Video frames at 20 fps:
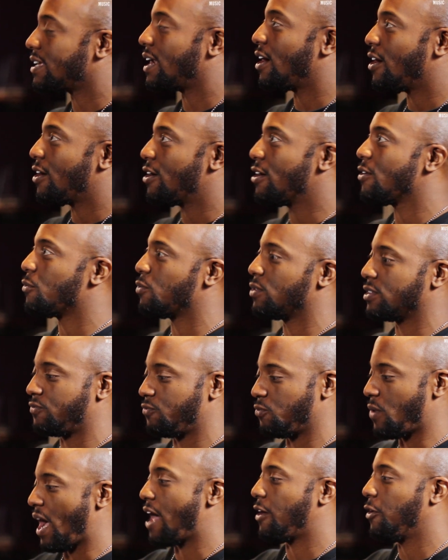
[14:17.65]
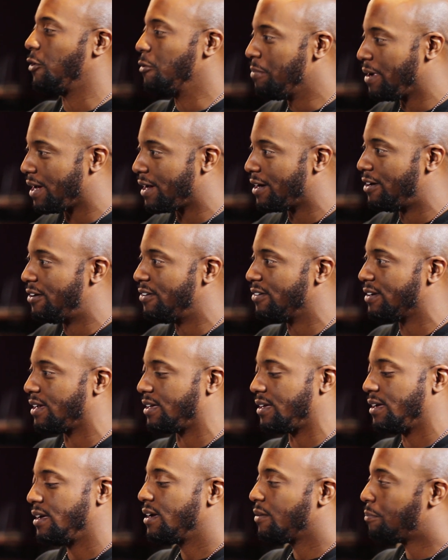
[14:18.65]
that I heard was Otto Bell,
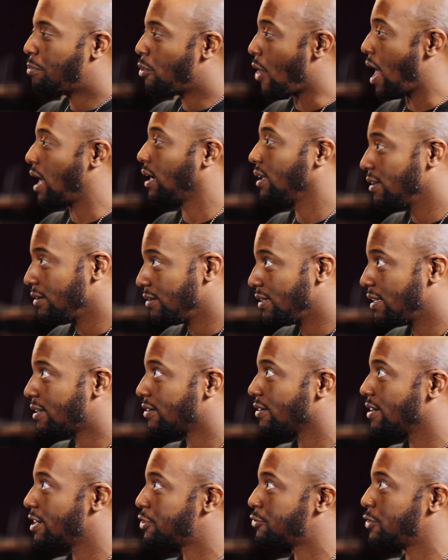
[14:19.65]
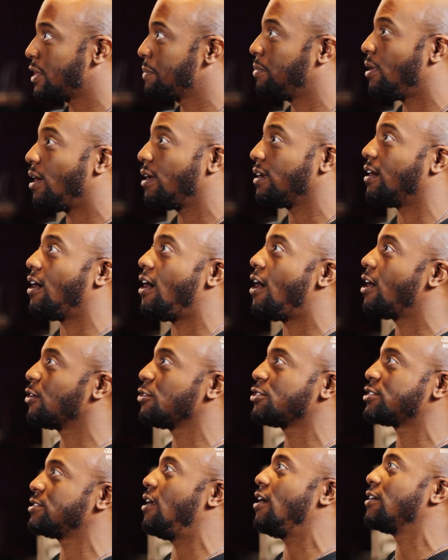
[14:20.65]
Pour Out a Little Liquor, and Straight Ballin'. All
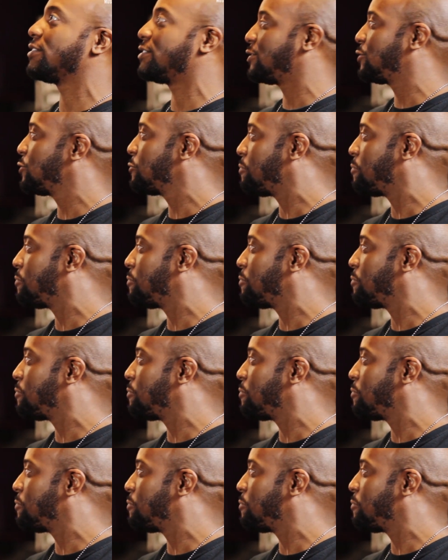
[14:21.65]
those songs are